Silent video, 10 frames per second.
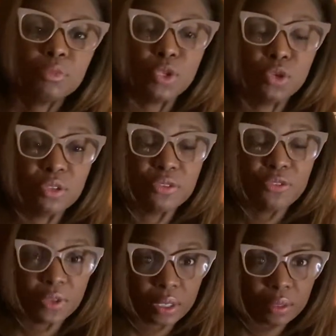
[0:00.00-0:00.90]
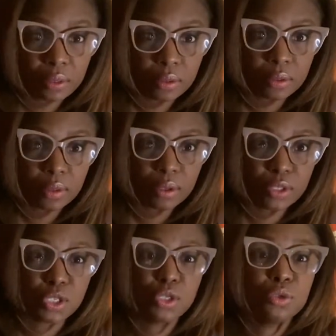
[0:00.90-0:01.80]
you can feel
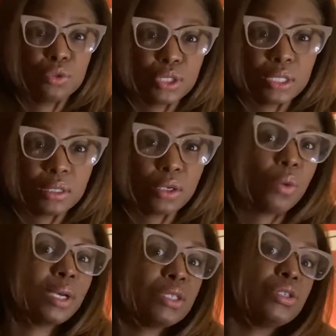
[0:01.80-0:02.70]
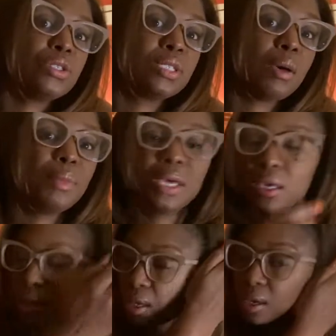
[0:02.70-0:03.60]
the solution going into your
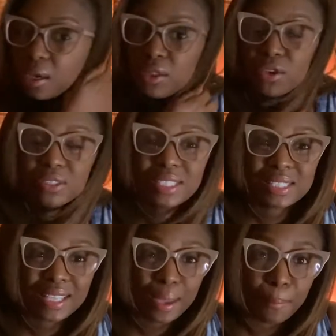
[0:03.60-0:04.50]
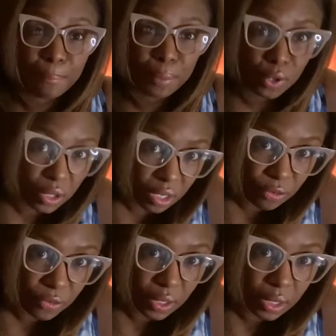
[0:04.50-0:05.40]
stomach. There's a slight burning
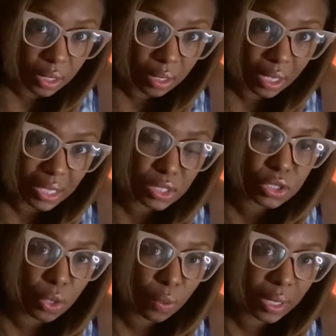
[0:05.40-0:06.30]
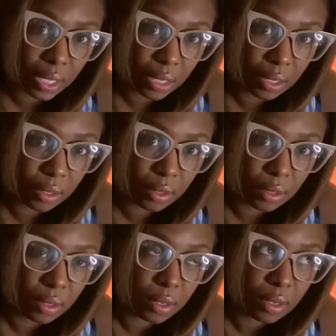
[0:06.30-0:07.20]
feeling as it's going in.
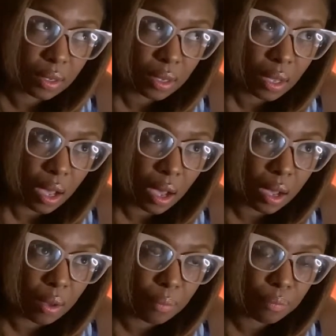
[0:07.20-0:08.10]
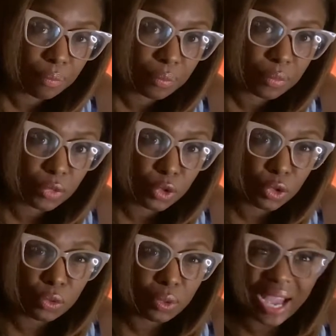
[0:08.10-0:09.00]
Um,
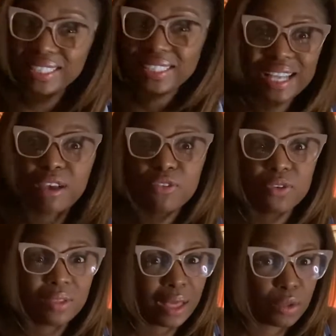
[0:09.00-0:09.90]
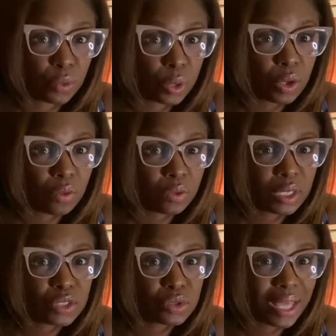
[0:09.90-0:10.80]
I not feel that on the
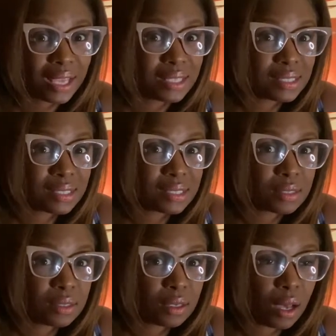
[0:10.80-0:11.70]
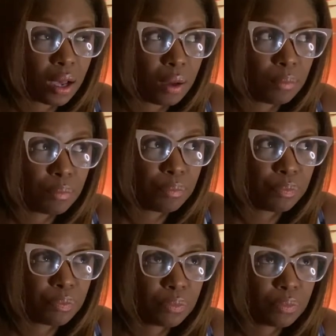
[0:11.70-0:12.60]
Wegovy, so that is um,
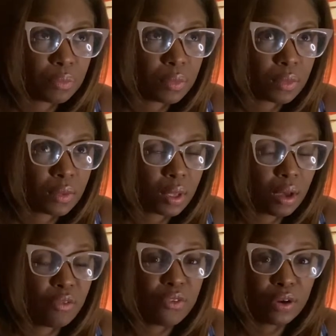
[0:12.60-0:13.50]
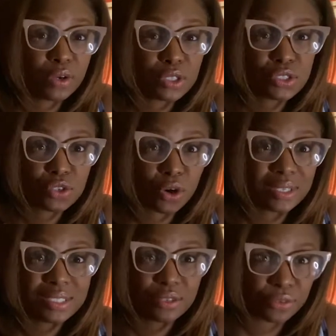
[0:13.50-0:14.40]
a very
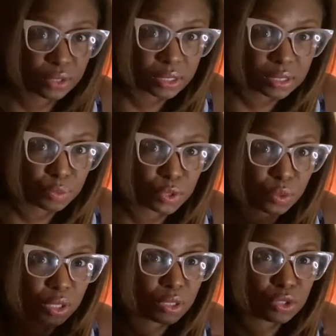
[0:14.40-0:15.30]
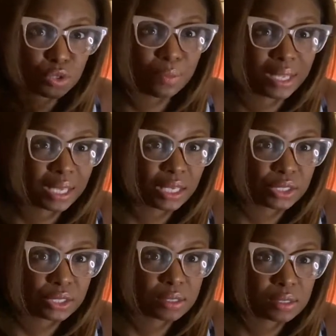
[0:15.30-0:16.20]
stark difference between the two
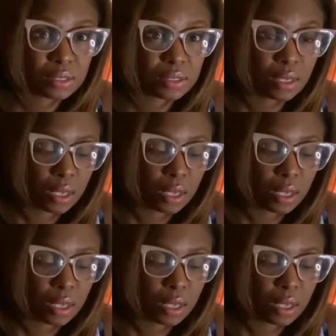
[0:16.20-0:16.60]
medications.